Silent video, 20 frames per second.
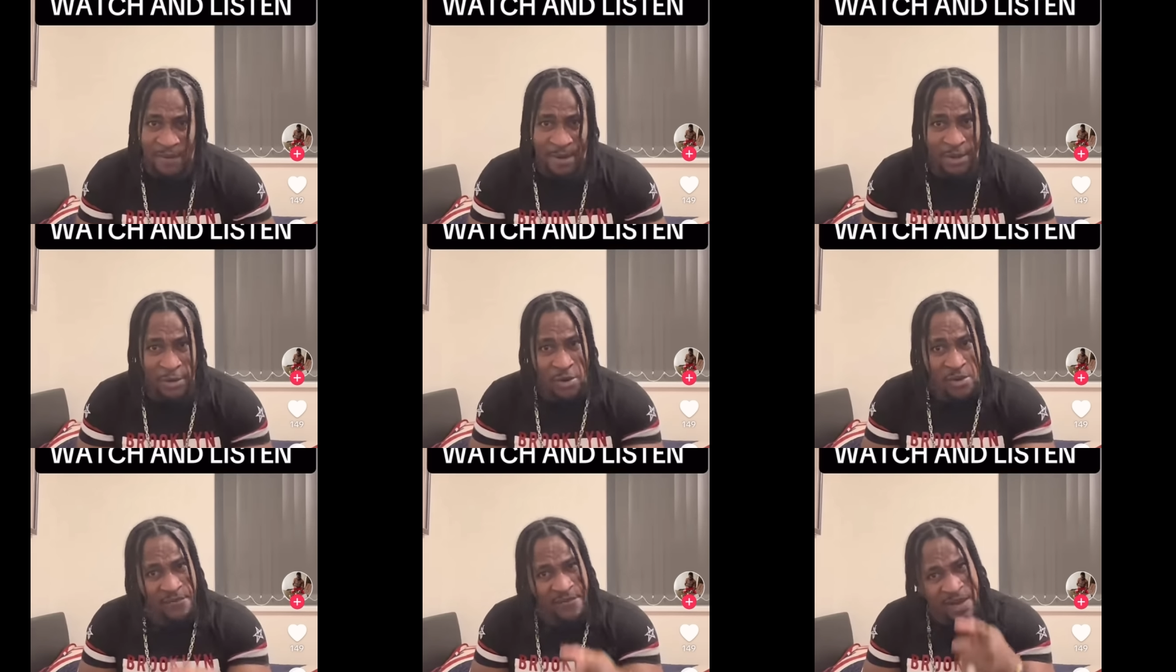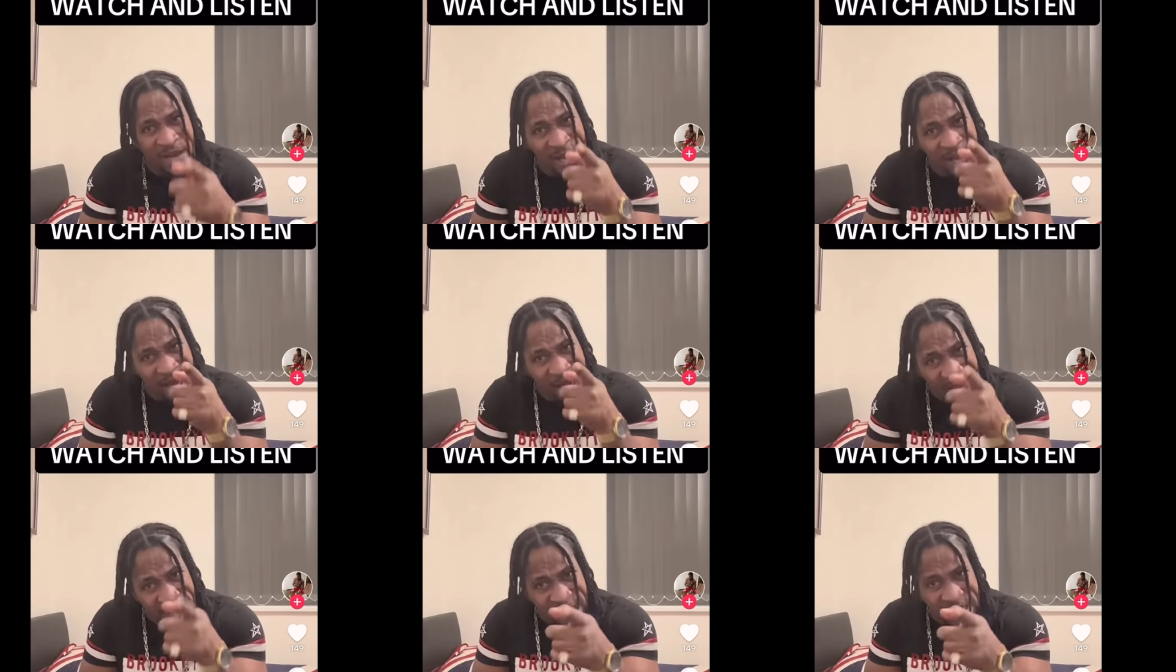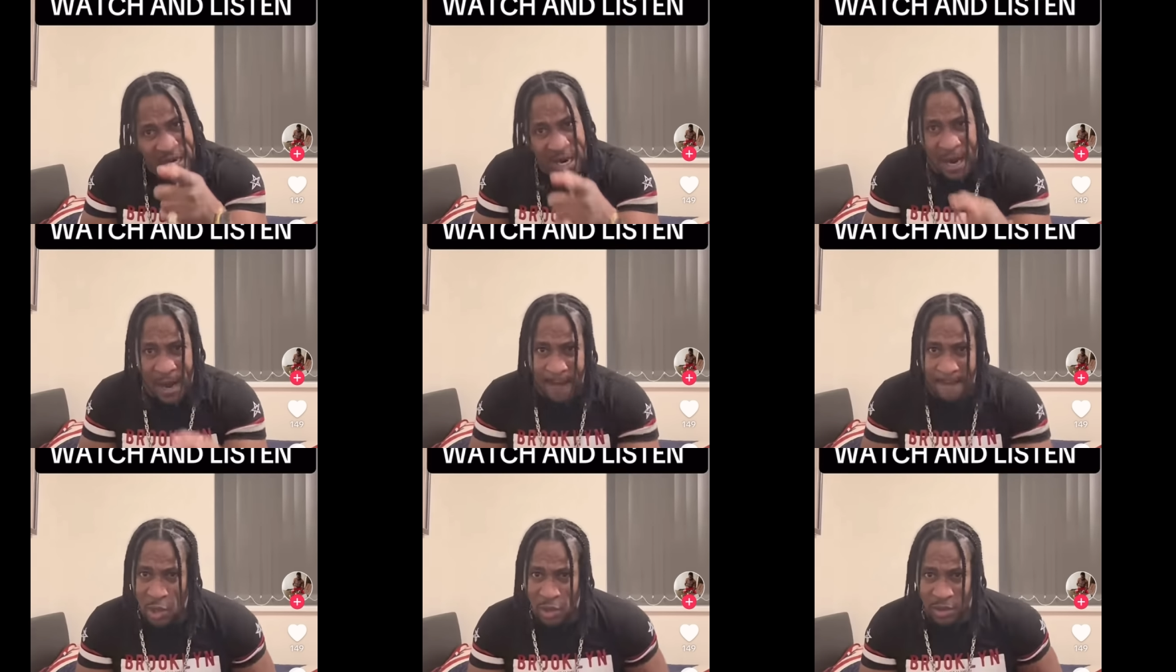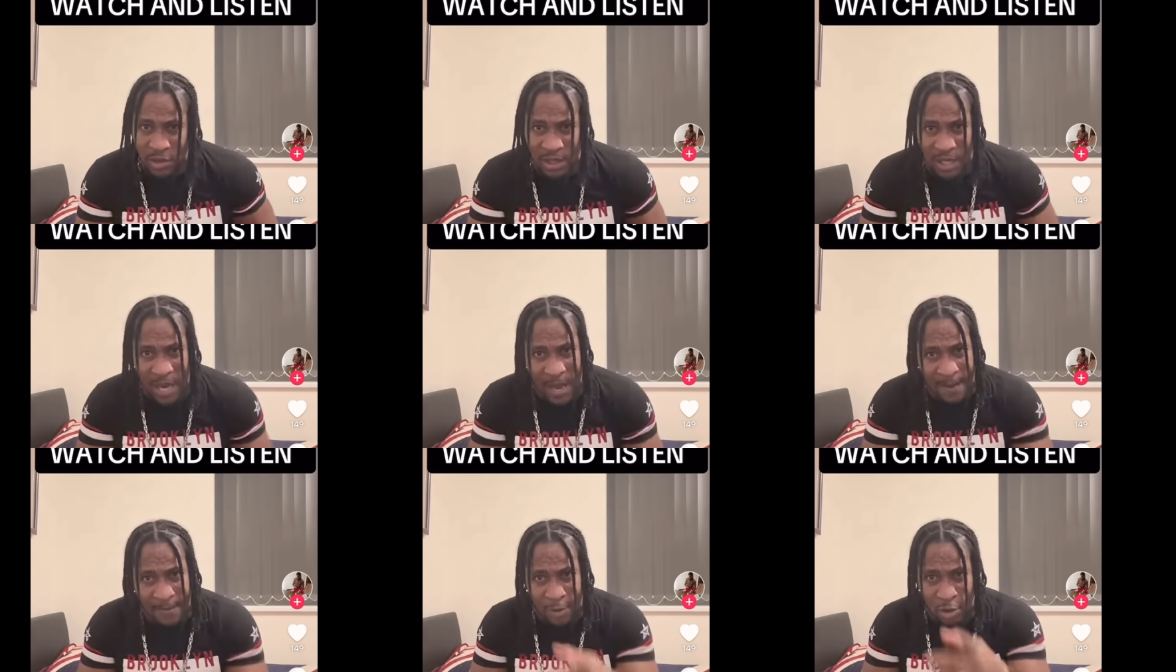I don't even like her, but
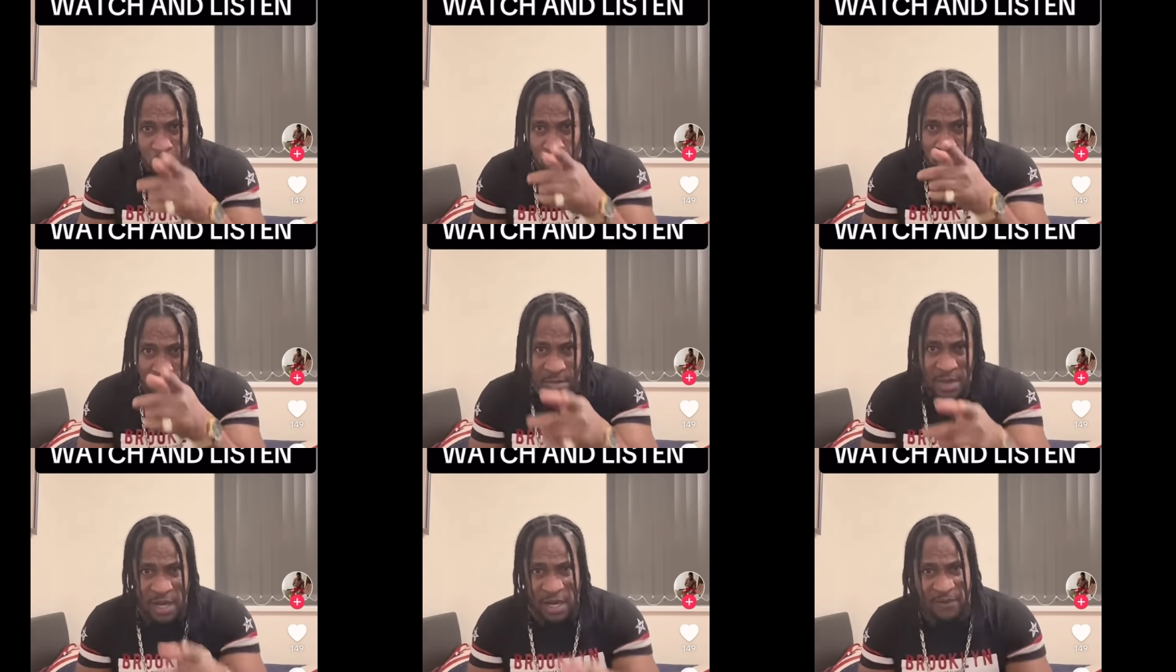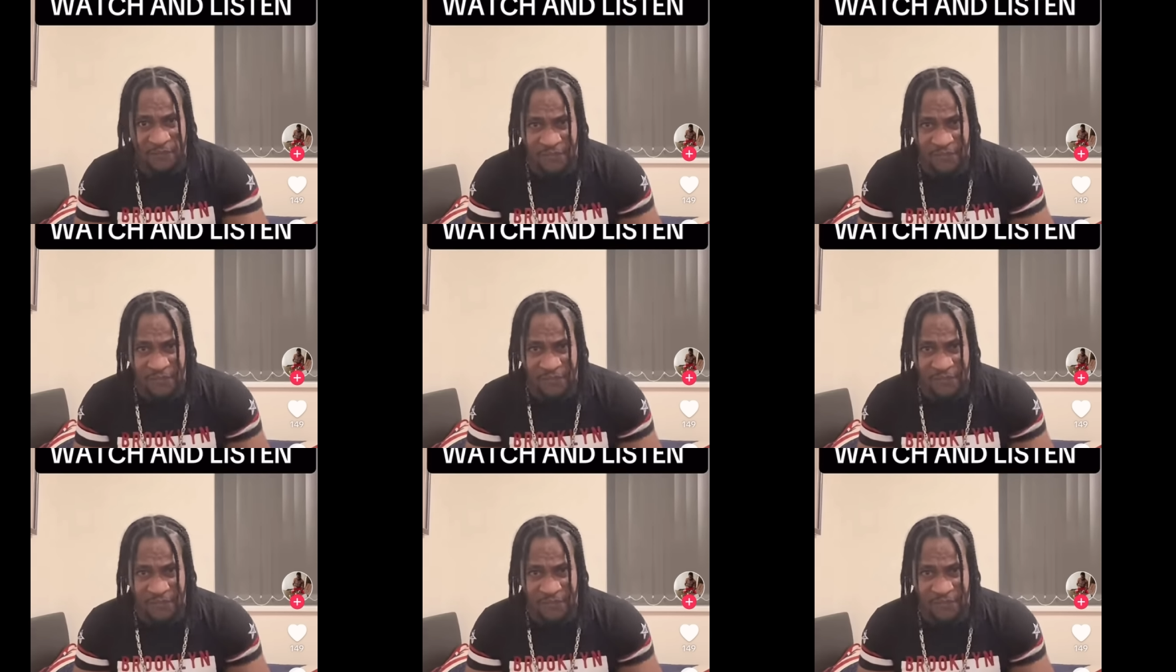clap ah, about Jamaica.